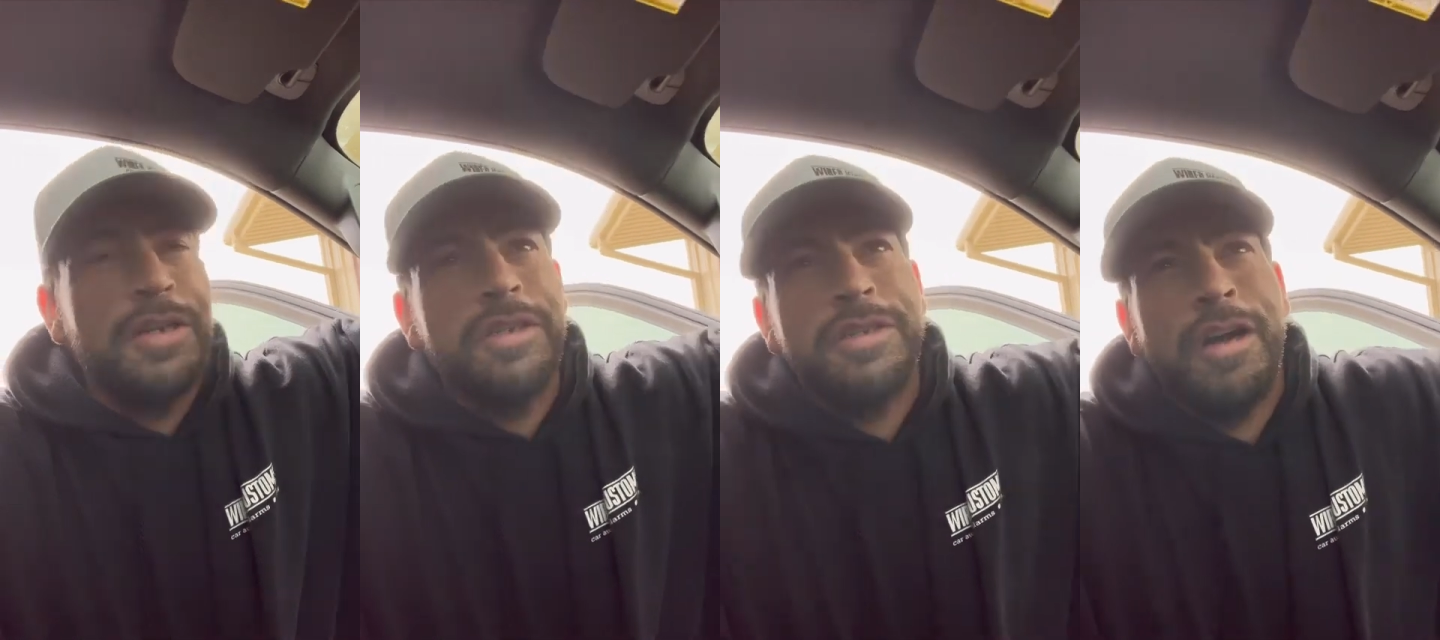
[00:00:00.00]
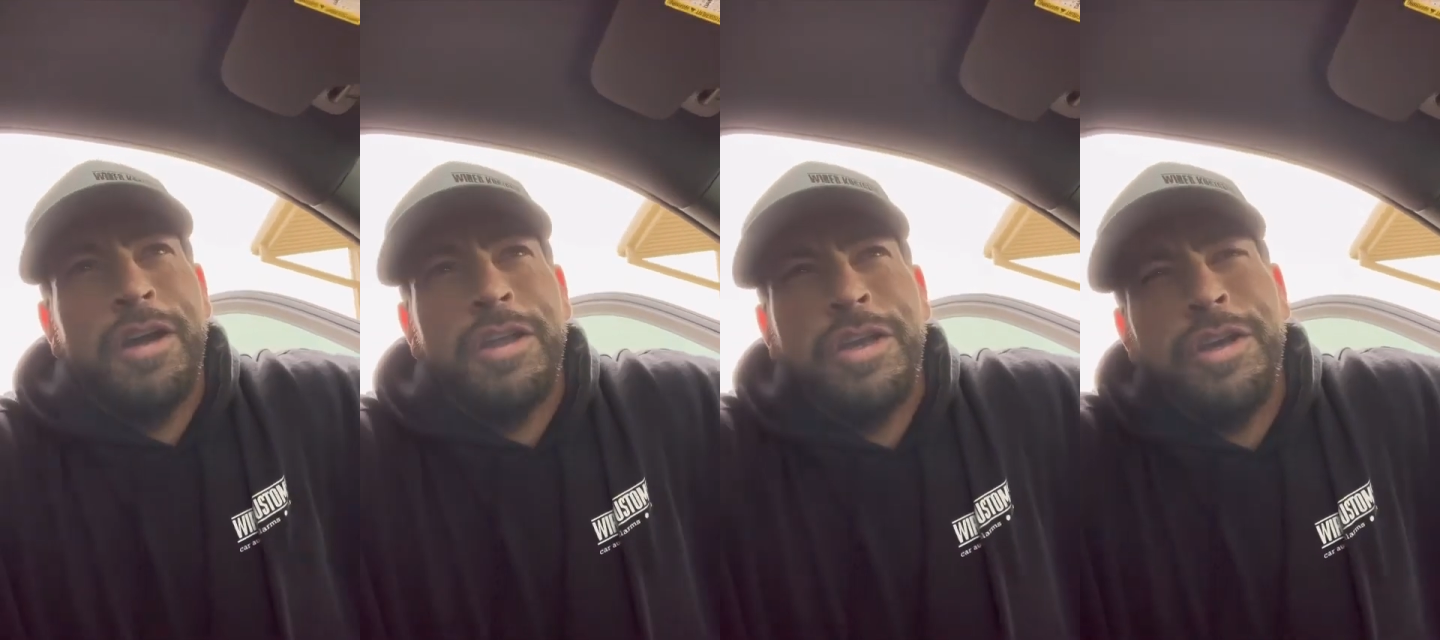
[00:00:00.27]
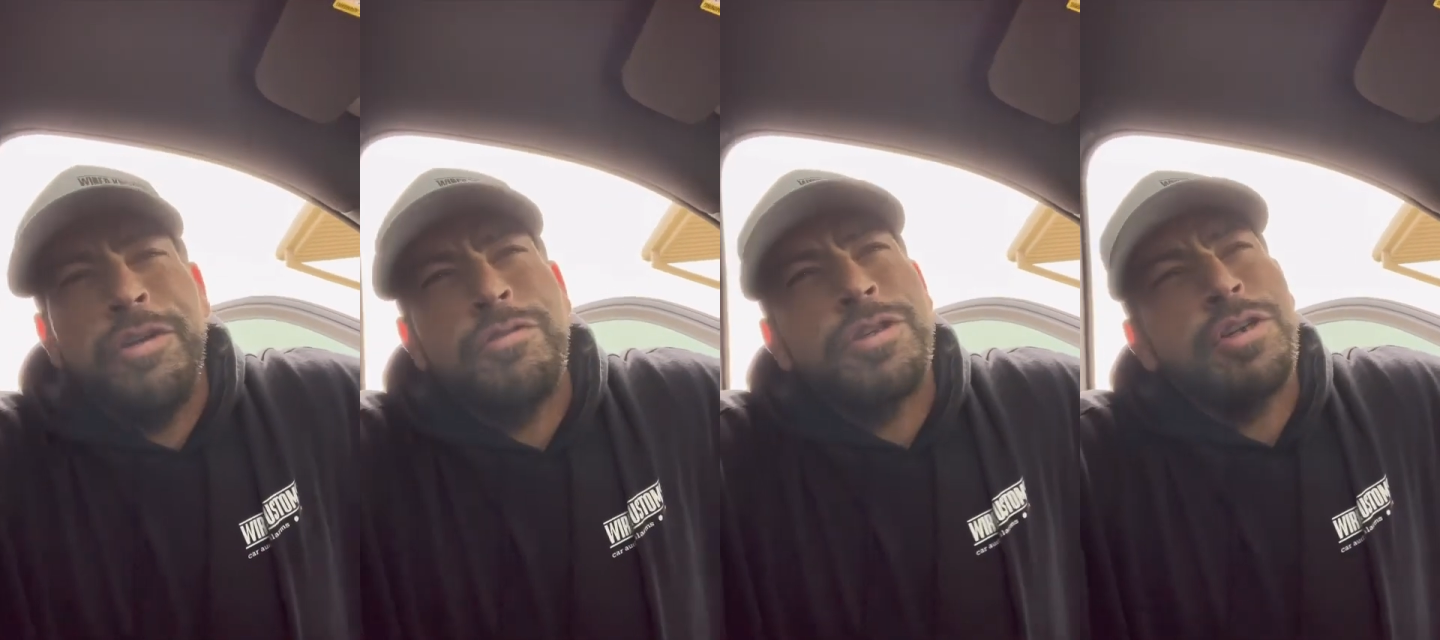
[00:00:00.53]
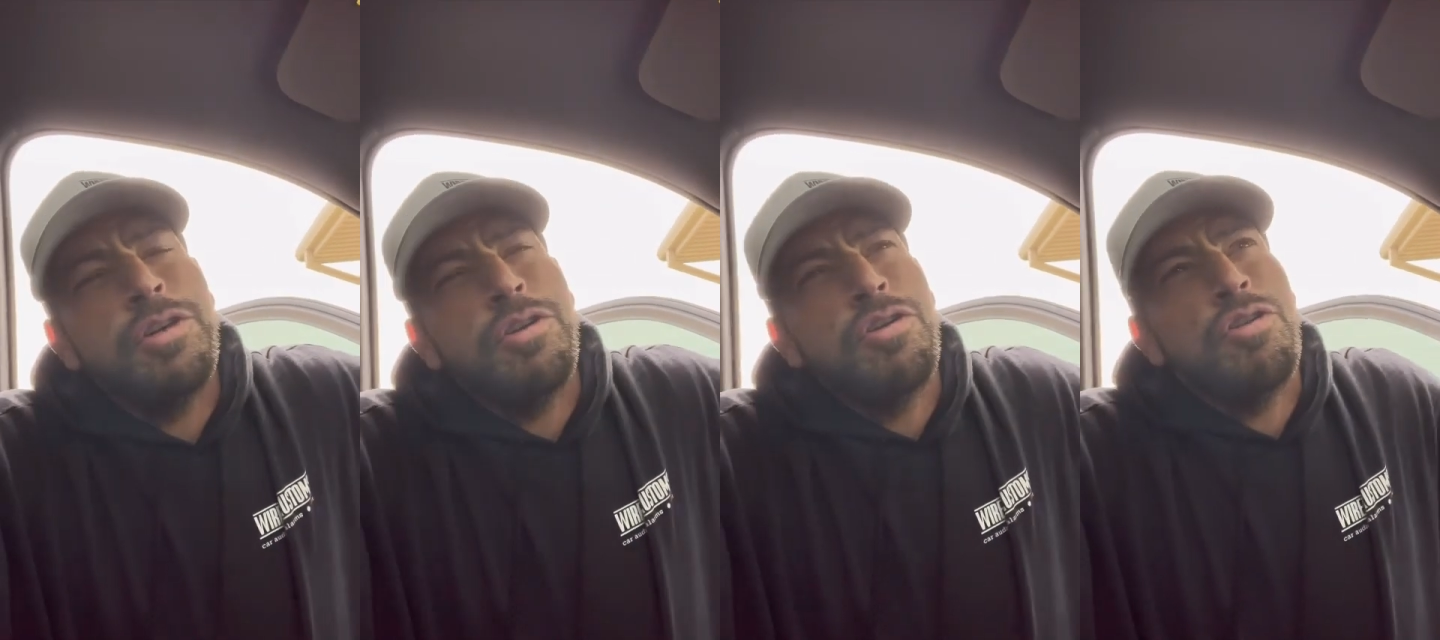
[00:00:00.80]
us on
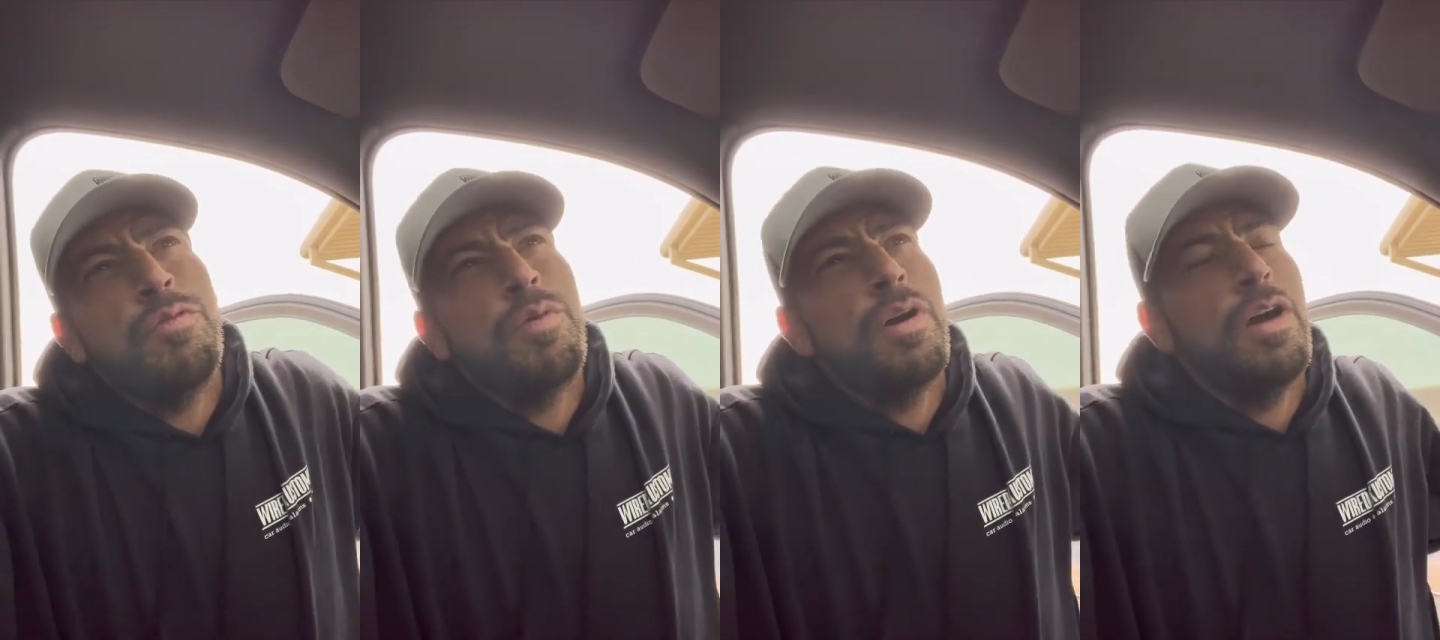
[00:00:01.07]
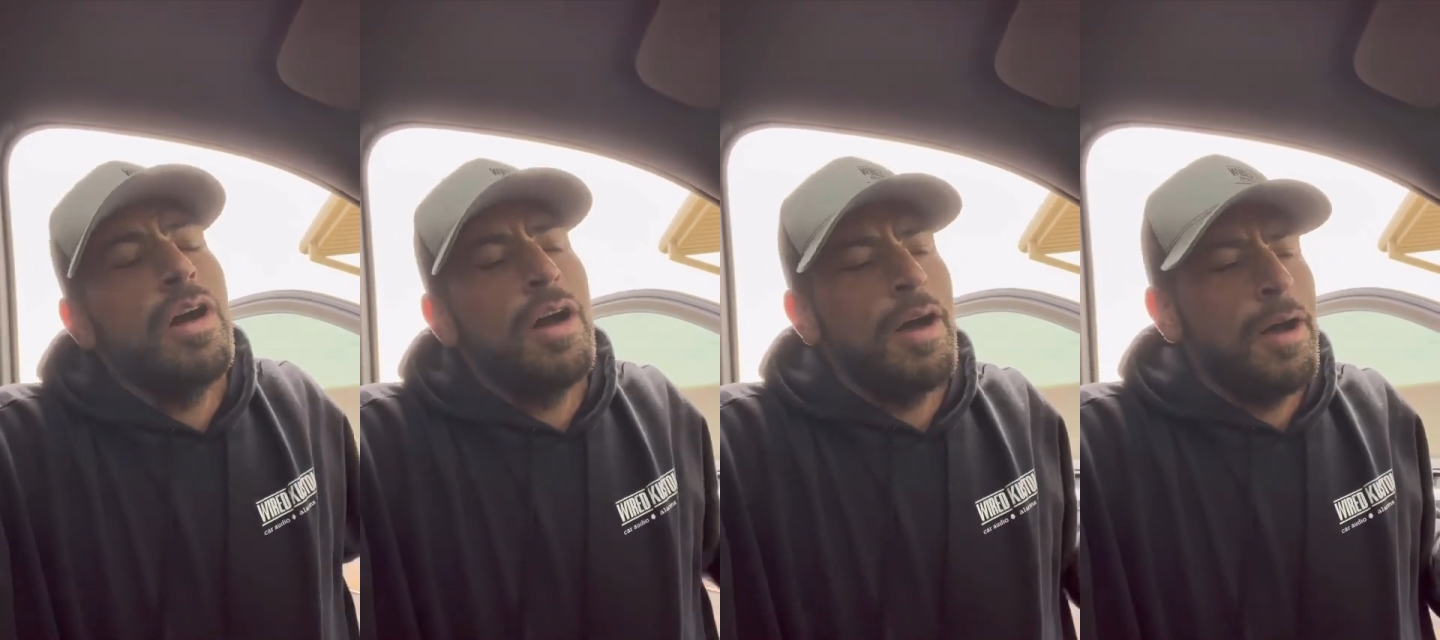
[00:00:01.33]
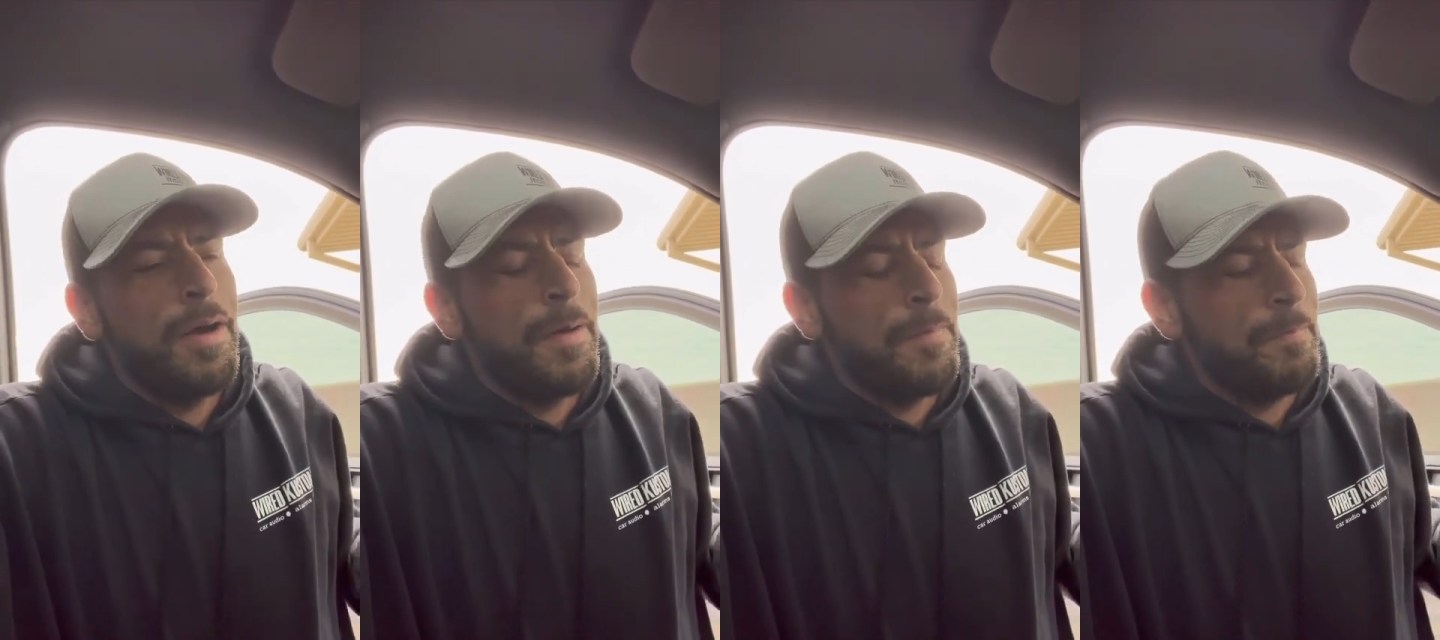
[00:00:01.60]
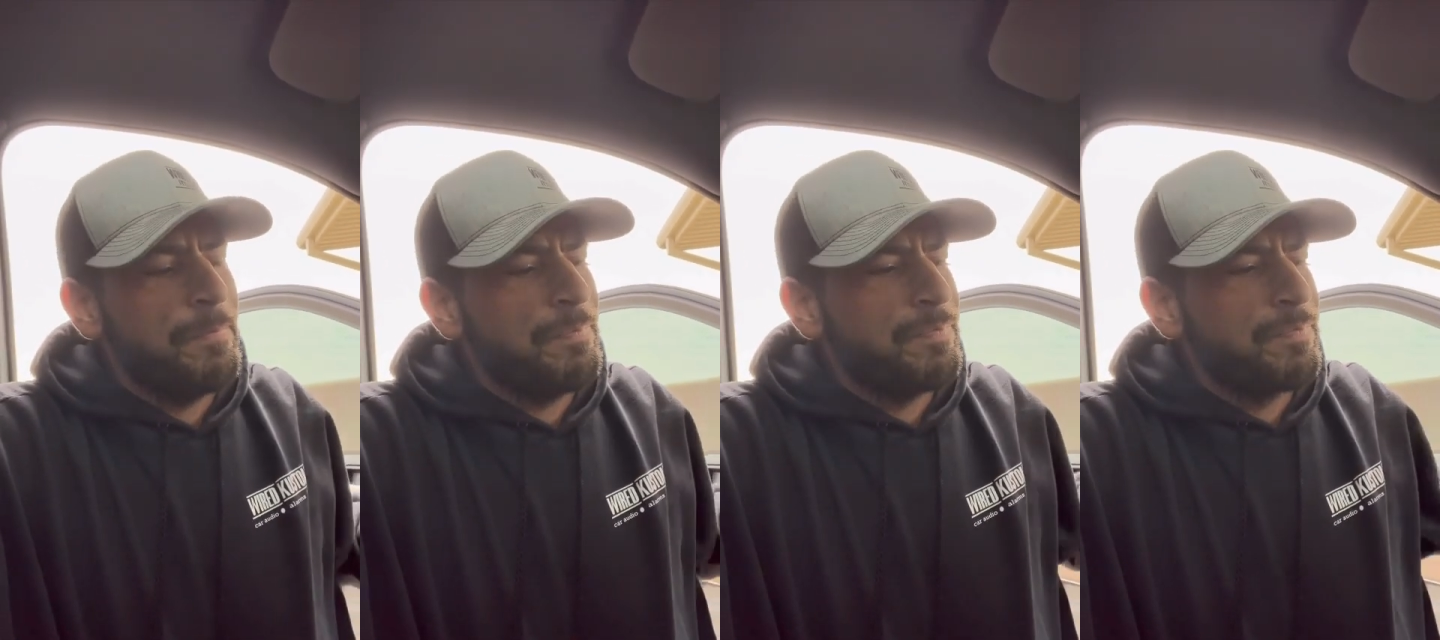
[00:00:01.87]
YouTube.